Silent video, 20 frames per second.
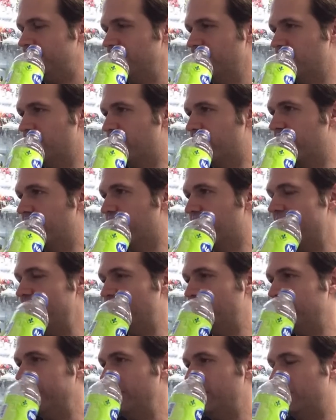So
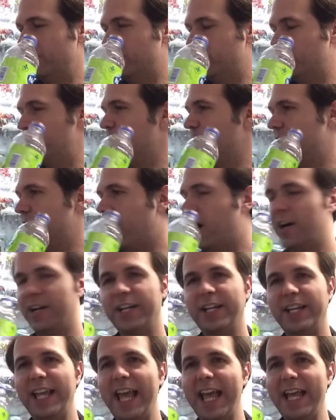congratulations to
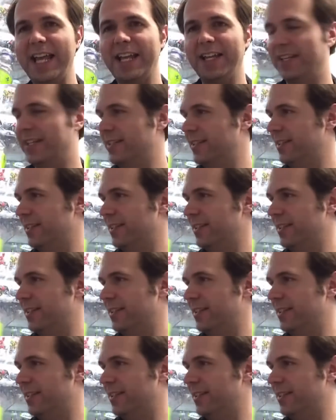Dogcade.